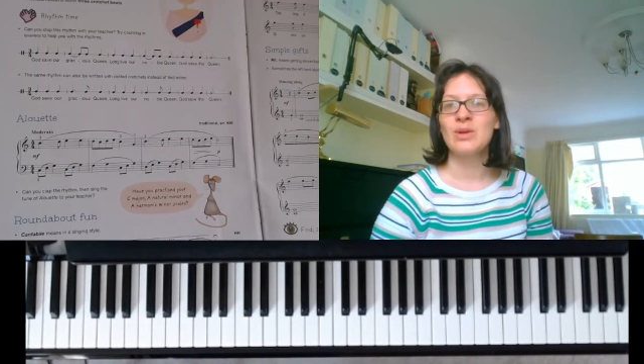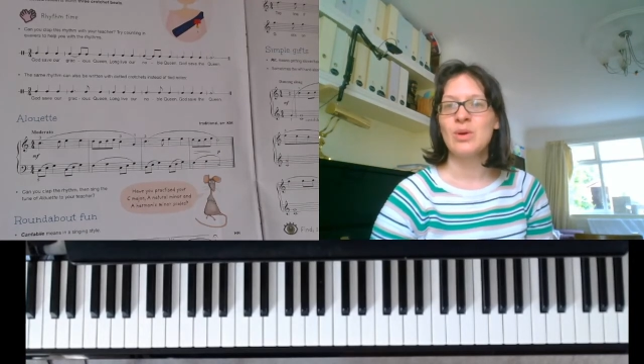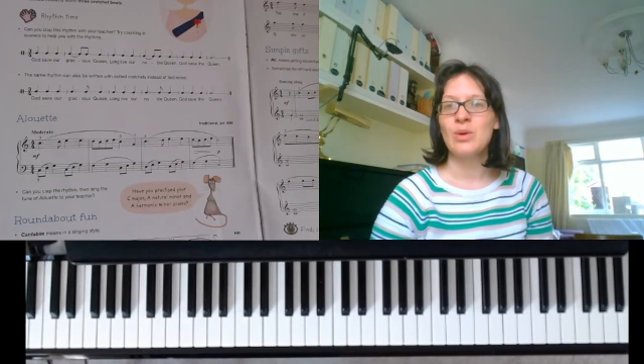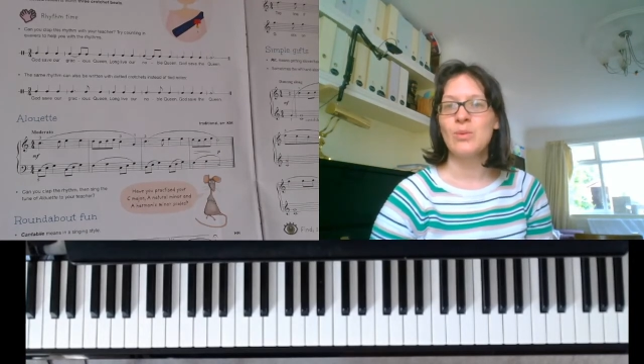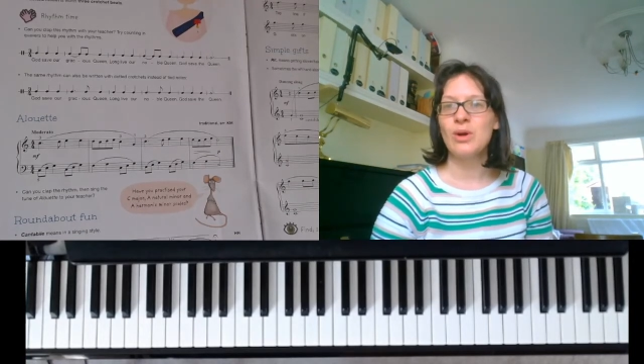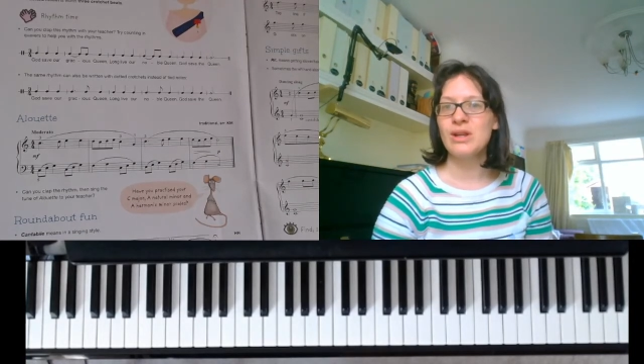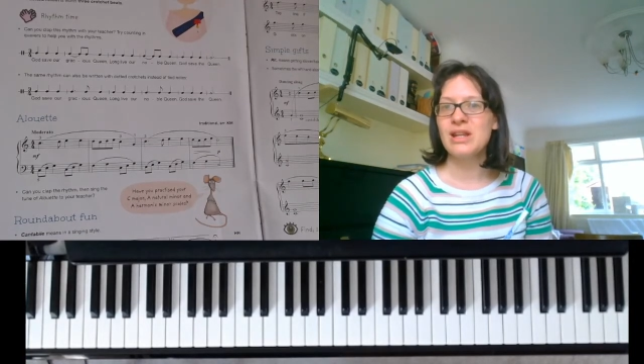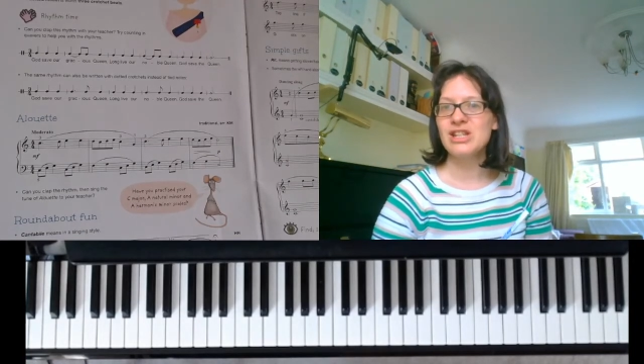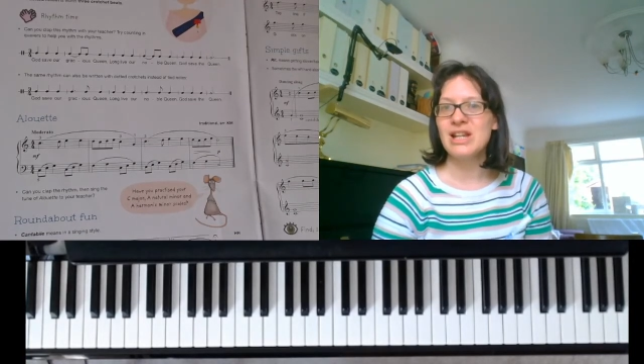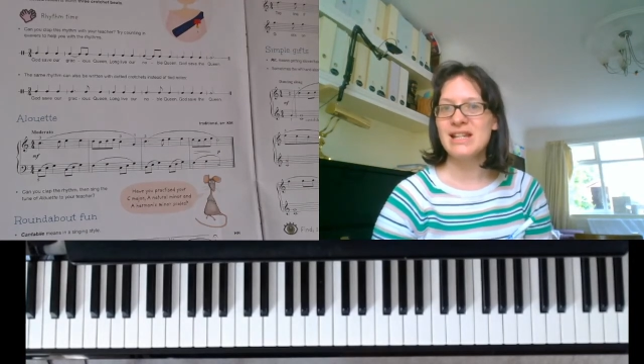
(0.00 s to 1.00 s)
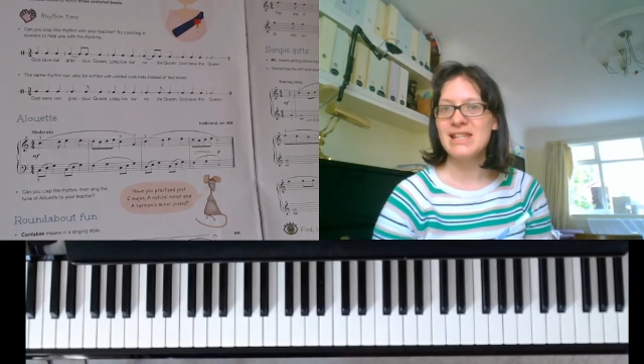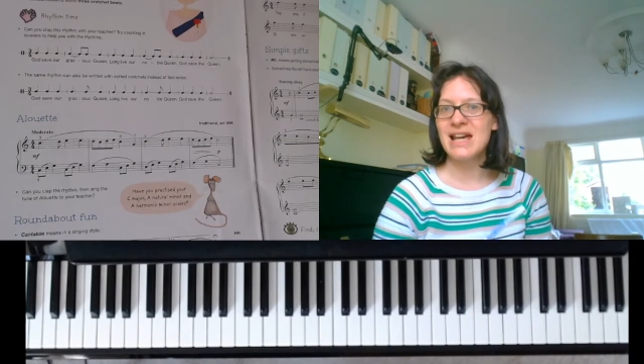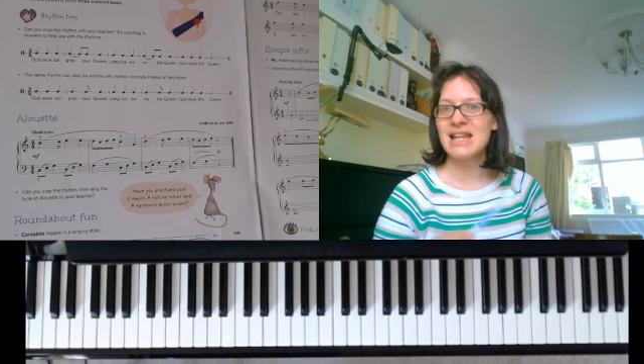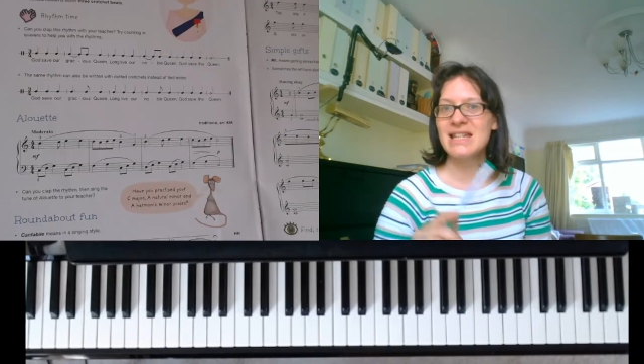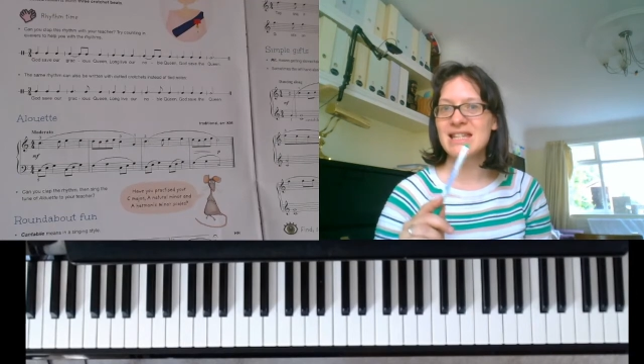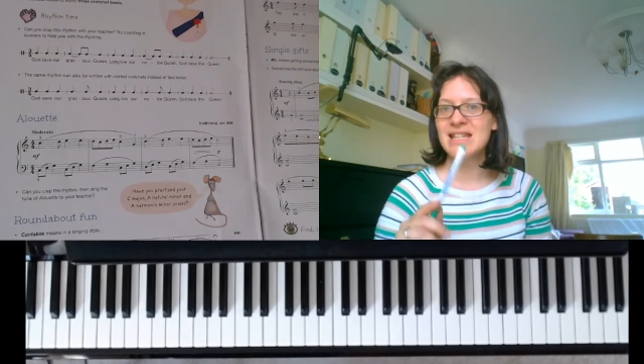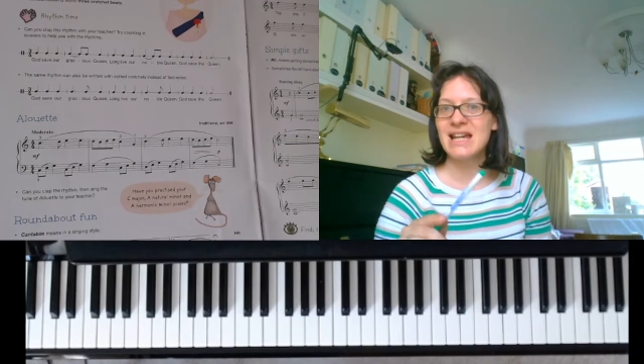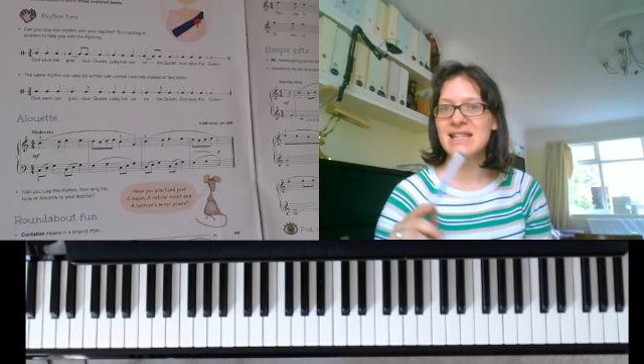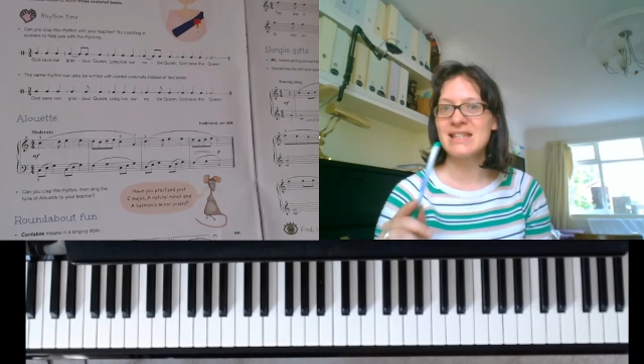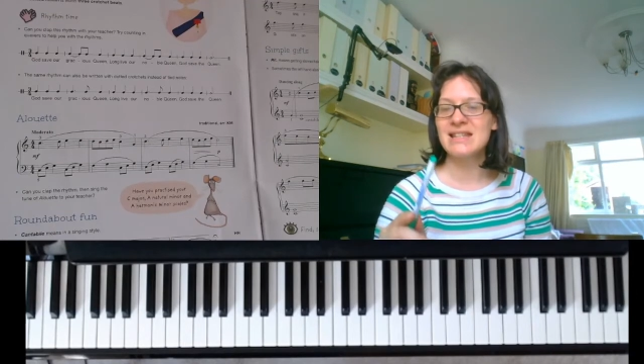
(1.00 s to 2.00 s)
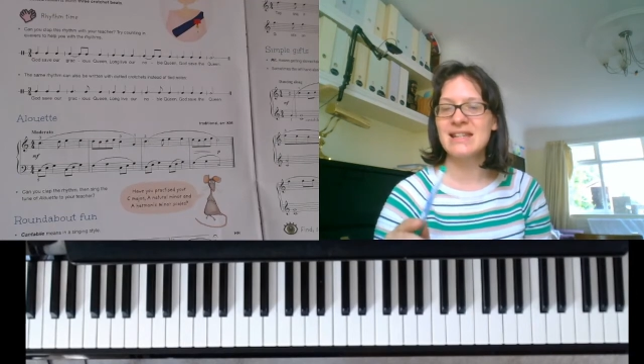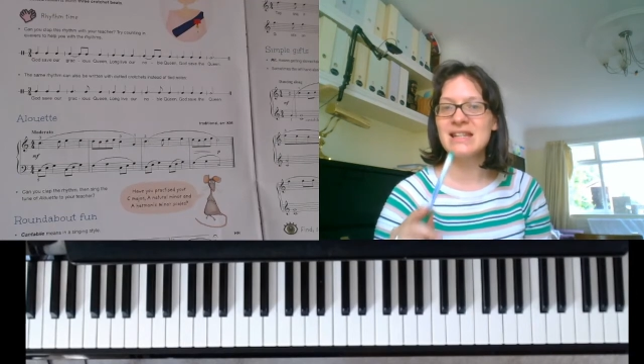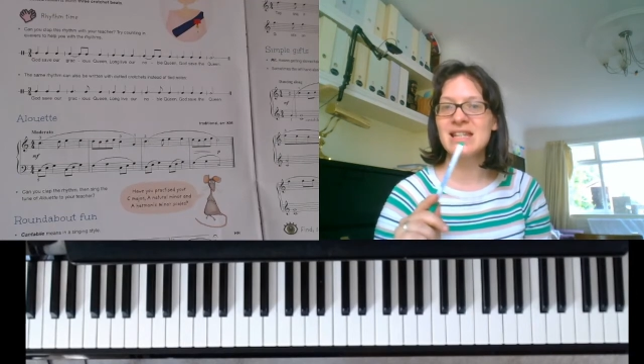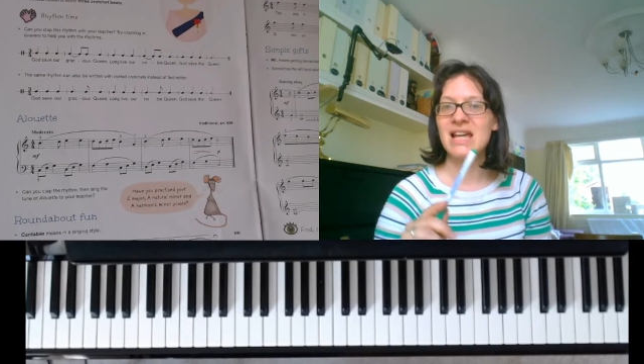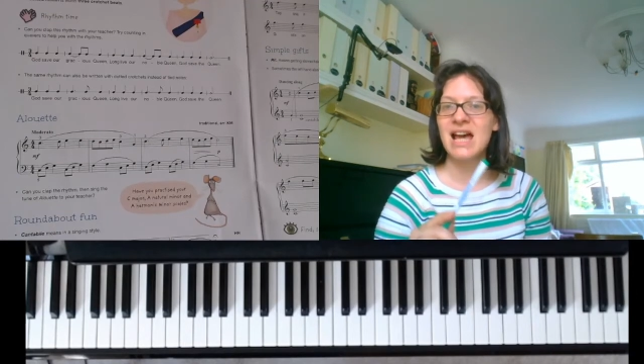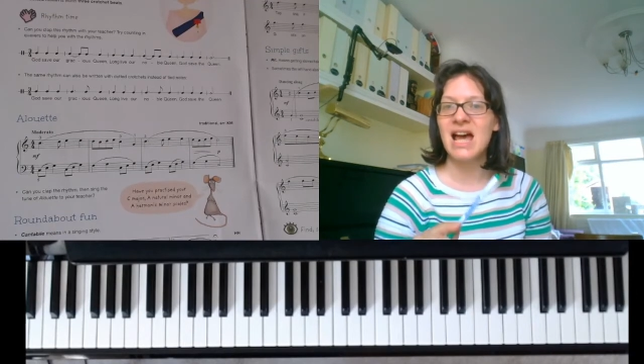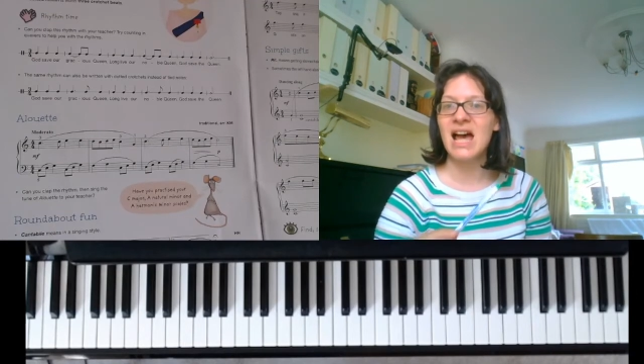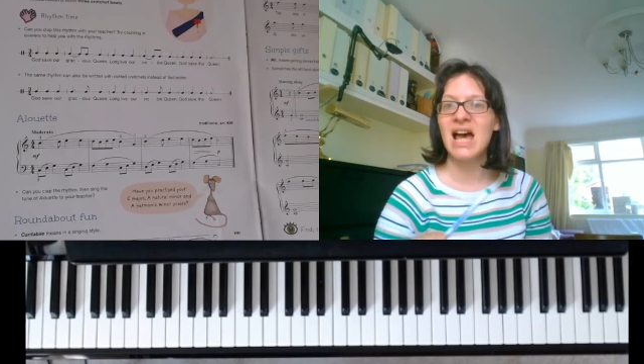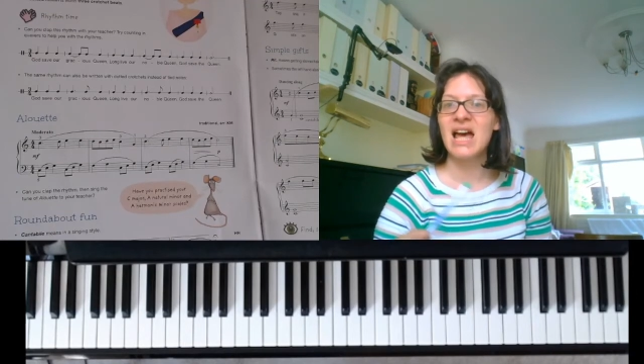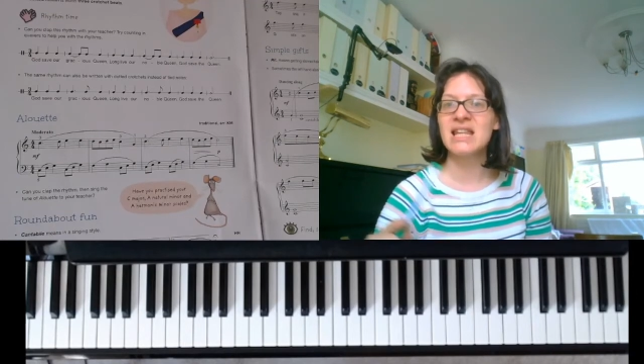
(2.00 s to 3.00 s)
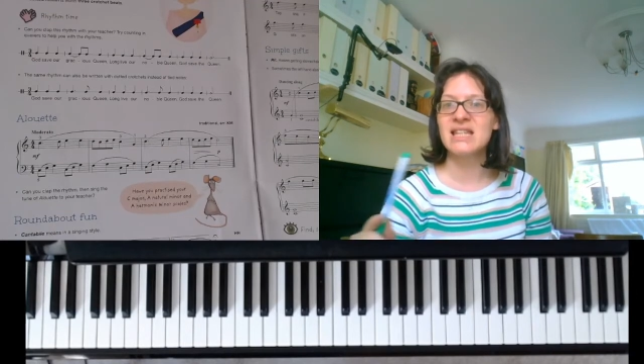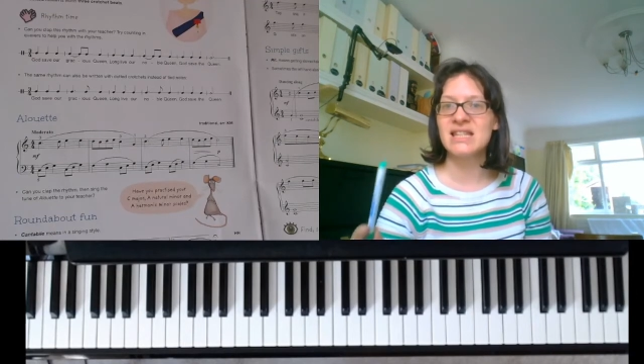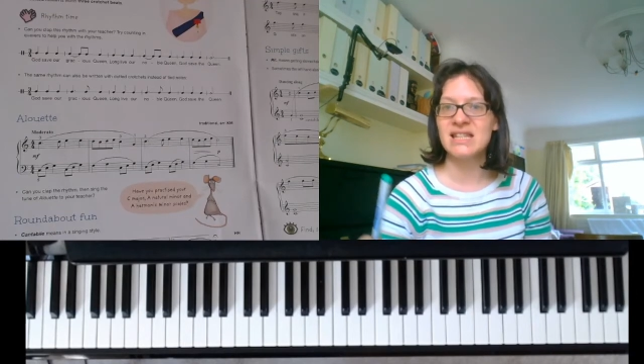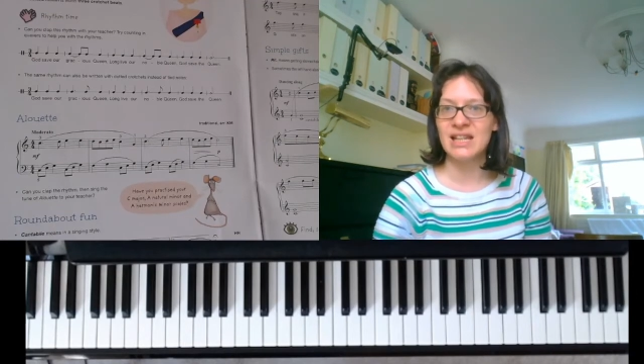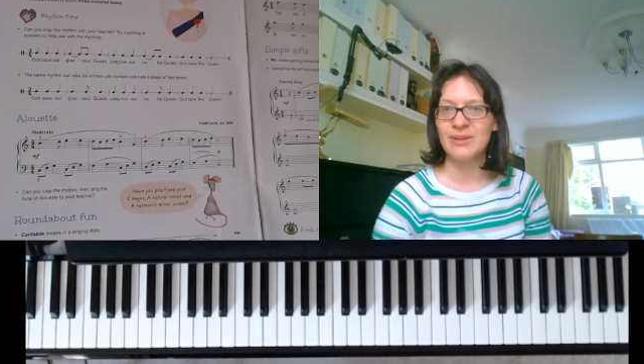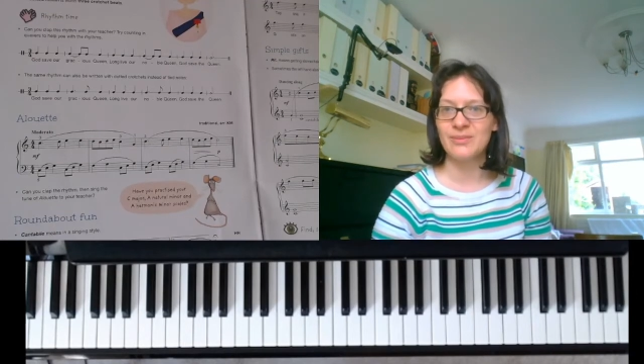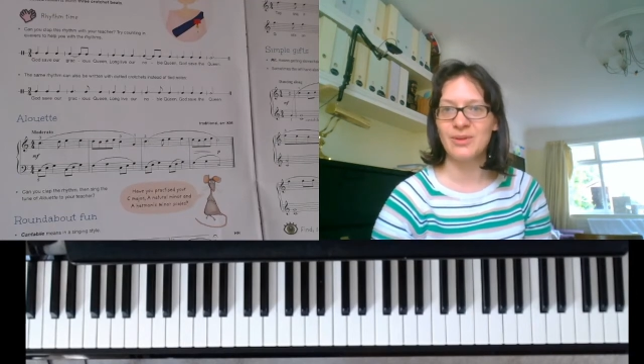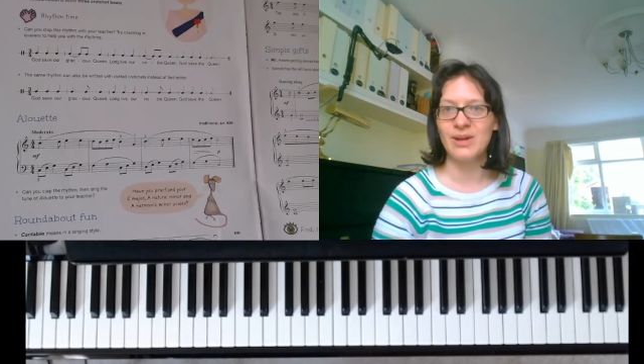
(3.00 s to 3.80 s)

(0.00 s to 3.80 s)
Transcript: we're going to change that tatty to atty,